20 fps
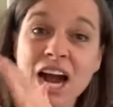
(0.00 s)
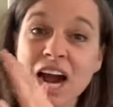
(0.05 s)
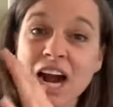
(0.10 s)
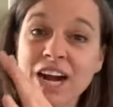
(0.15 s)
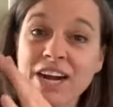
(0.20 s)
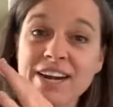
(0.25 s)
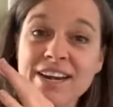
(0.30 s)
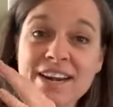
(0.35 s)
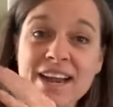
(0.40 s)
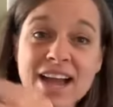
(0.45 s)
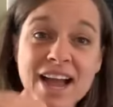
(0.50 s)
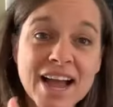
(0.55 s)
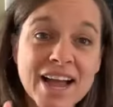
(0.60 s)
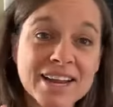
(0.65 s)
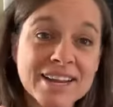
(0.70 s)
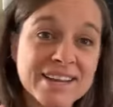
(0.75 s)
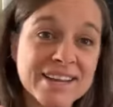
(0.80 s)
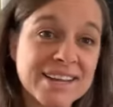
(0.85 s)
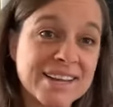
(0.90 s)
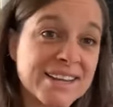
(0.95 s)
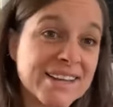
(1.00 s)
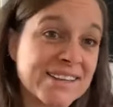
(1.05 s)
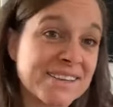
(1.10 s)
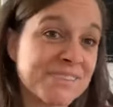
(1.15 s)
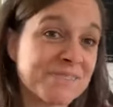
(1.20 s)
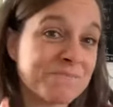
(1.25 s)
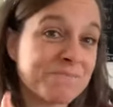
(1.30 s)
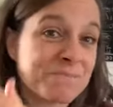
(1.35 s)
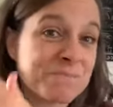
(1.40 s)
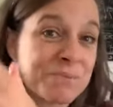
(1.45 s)
are not
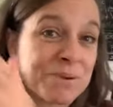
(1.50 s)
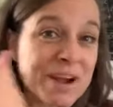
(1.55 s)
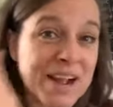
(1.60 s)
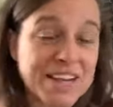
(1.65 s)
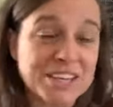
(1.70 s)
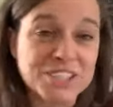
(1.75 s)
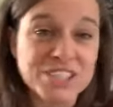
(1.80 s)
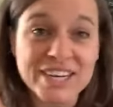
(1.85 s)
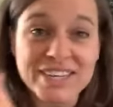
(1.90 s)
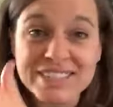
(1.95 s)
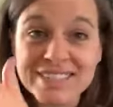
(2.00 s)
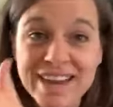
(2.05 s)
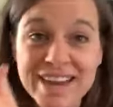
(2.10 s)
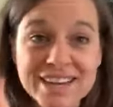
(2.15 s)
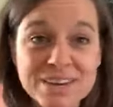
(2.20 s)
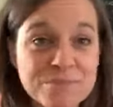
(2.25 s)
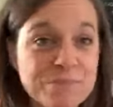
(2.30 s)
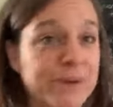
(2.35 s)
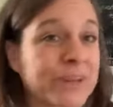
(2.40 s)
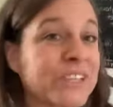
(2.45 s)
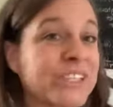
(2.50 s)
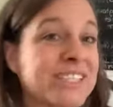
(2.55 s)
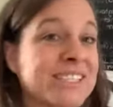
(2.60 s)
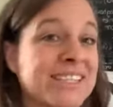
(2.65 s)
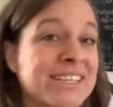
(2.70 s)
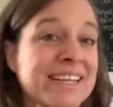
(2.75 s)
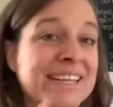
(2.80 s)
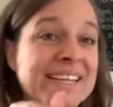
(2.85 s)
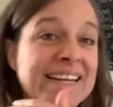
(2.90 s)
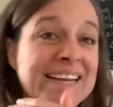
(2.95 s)
a project kind of
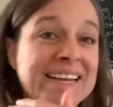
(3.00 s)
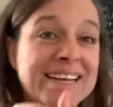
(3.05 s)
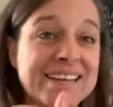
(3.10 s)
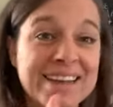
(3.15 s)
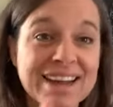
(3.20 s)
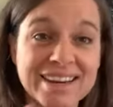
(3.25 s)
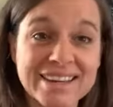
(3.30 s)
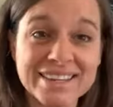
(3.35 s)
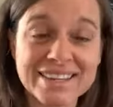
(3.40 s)
person and none